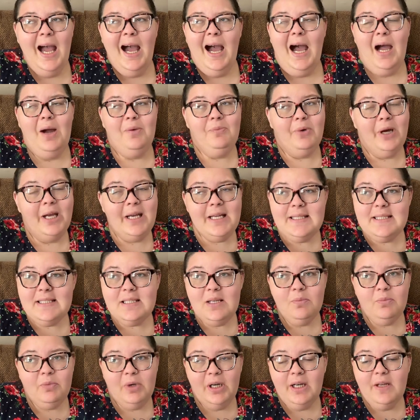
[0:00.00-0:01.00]
I read
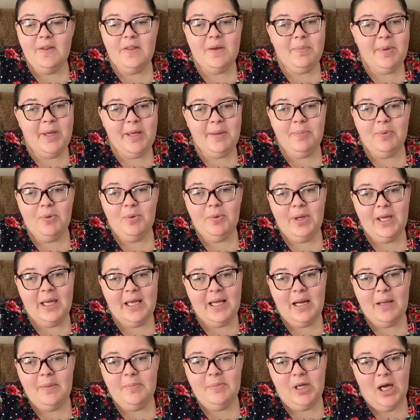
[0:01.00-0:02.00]
somewhere that people
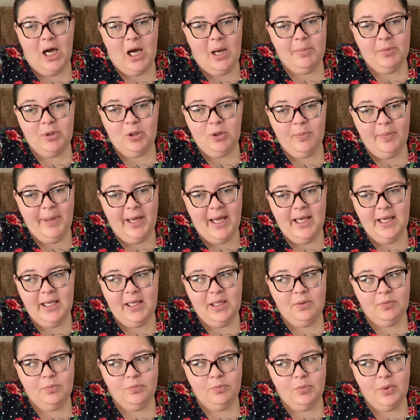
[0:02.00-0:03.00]
get abdominal
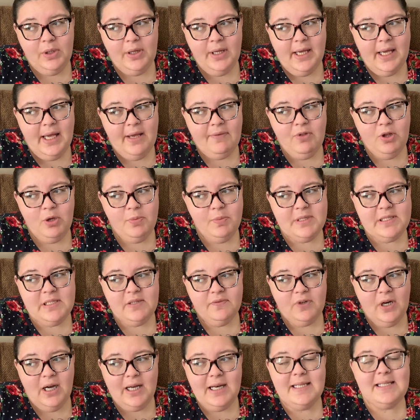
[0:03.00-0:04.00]
pain when they have lupus
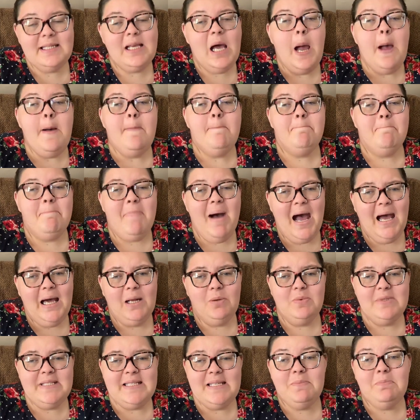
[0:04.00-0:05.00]
nephritis.
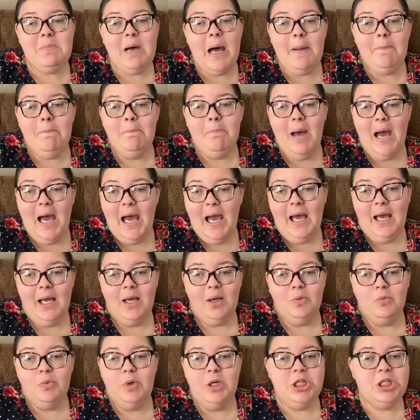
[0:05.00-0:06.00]
Mine was in my back,
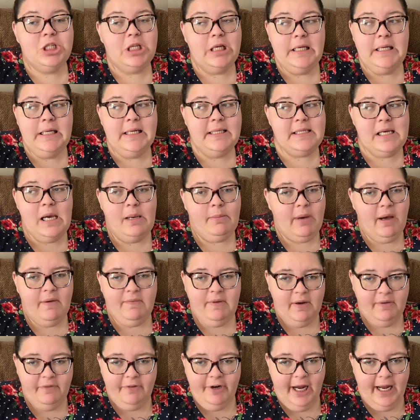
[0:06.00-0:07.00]
which anytime I've
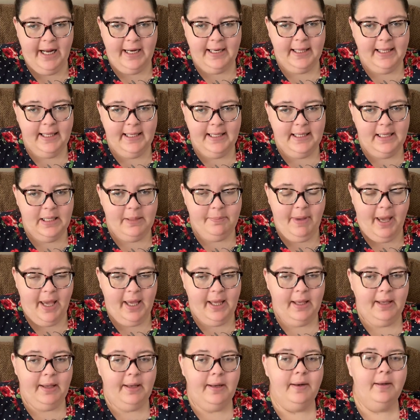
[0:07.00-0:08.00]
ever had kidney
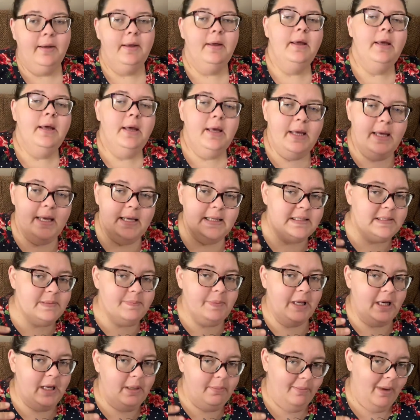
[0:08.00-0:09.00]
pain, it's
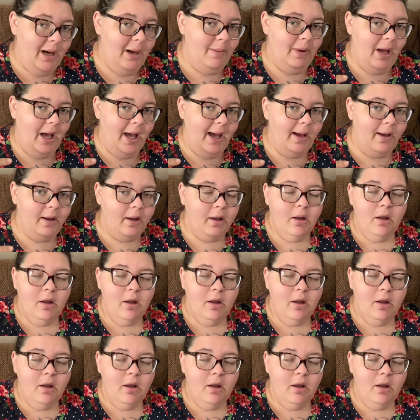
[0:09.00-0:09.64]
been in my back.